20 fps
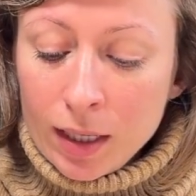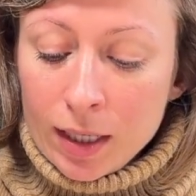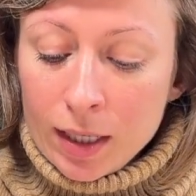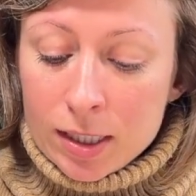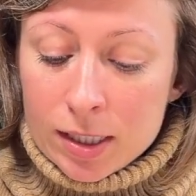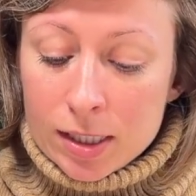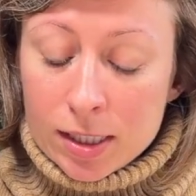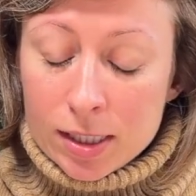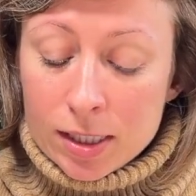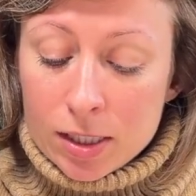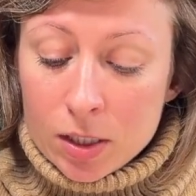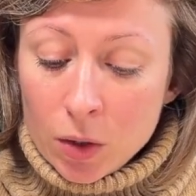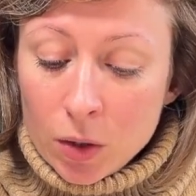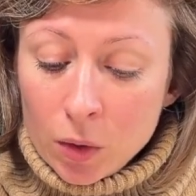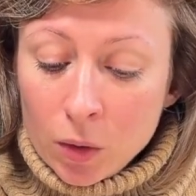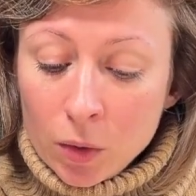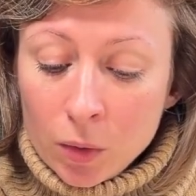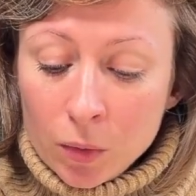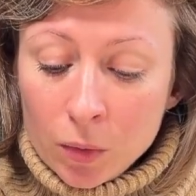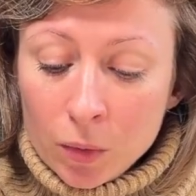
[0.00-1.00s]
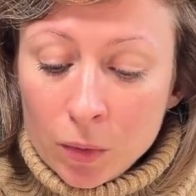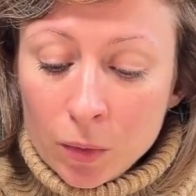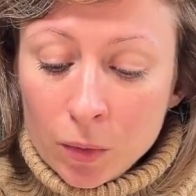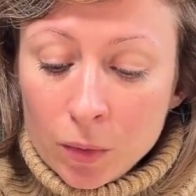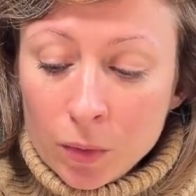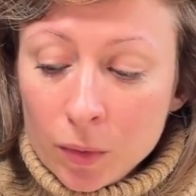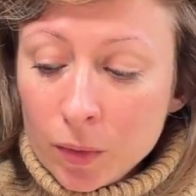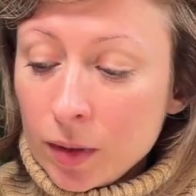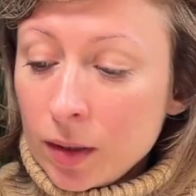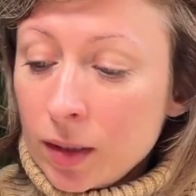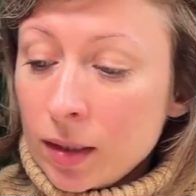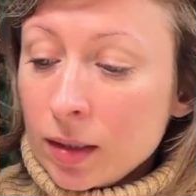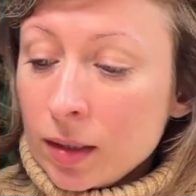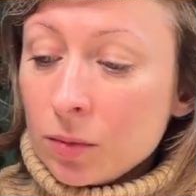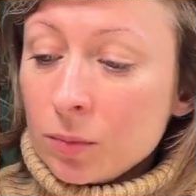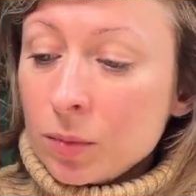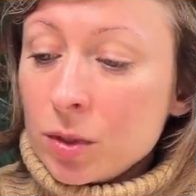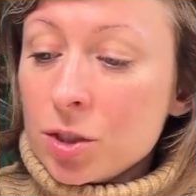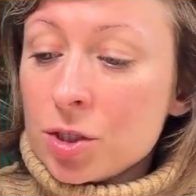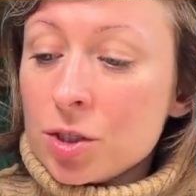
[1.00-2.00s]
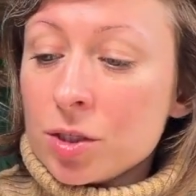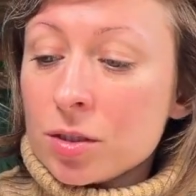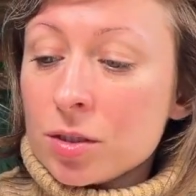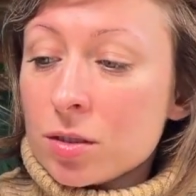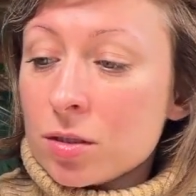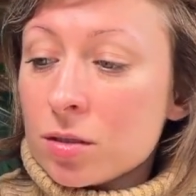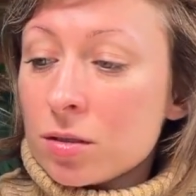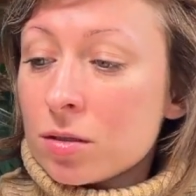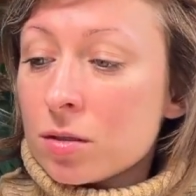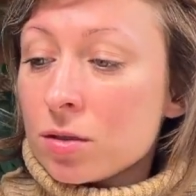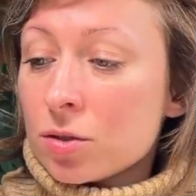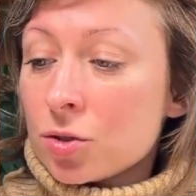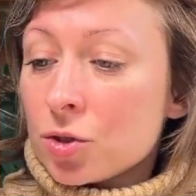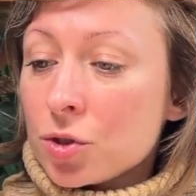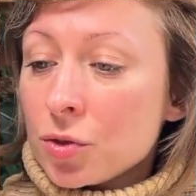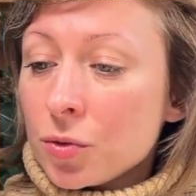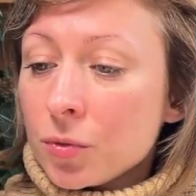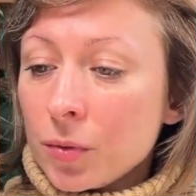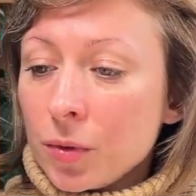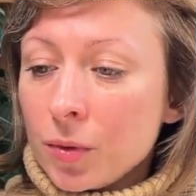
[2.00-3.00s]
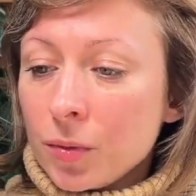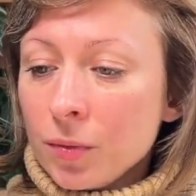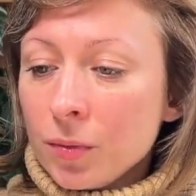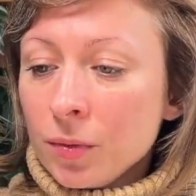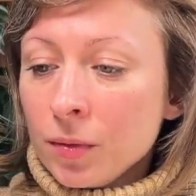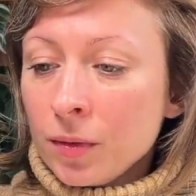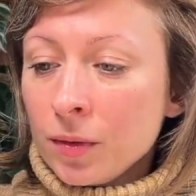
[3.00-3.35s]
So let me just show you.